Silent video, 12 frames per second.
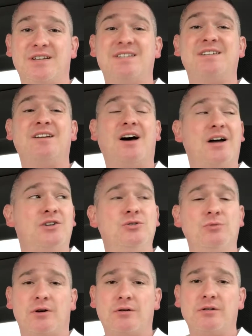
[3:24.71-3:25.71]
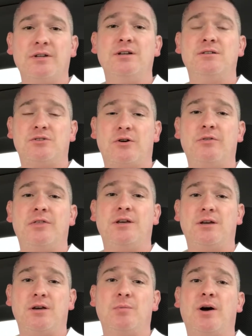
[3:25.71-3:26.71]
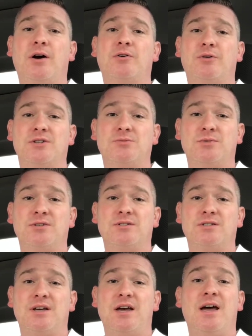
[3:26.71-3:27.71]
It's not too early to start thinking about Christmas.